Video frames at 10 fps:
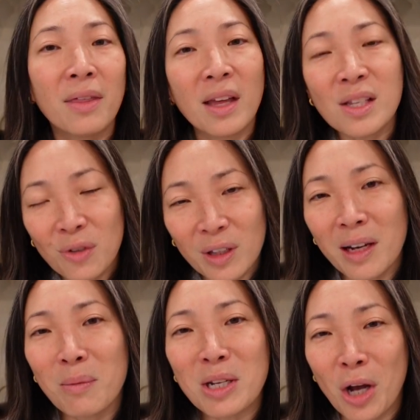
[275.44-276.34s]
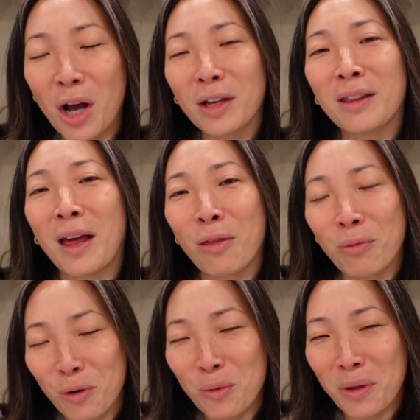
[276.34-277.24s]
Thanks for letting me talk that
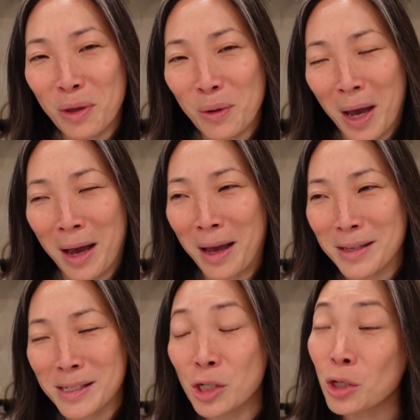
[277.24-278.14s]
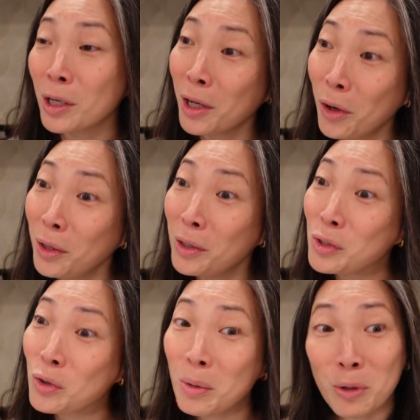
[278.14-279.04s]
through with you guys. Should I go to the
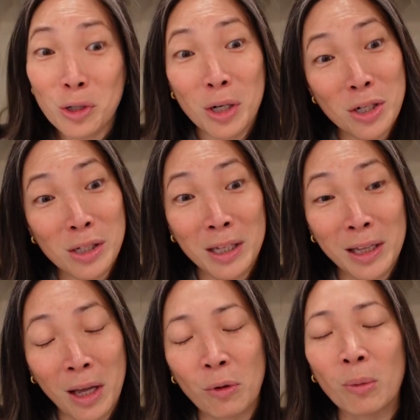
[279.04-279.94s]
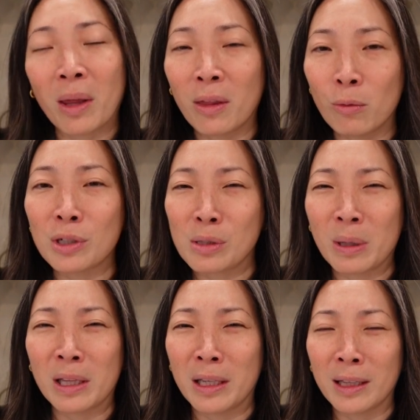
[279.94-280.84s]
Strip or should I just clean that room? I think we'll just
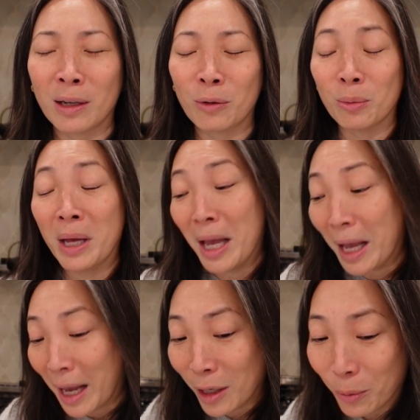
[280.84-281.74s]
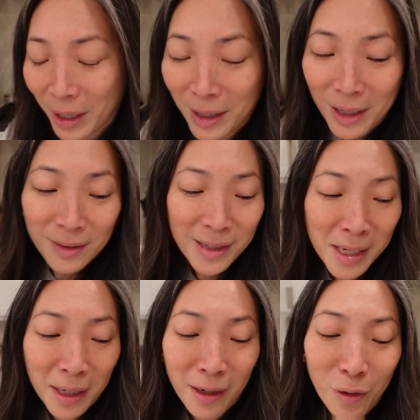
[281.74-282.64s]
be cleaning that room. Anyway, let's
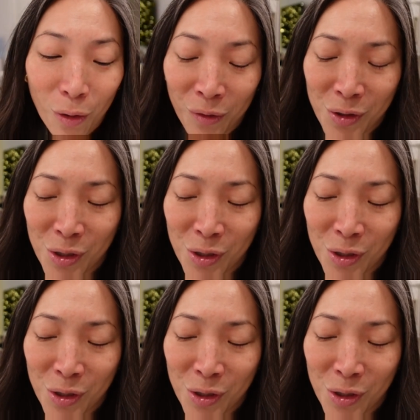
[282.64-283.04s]
head on over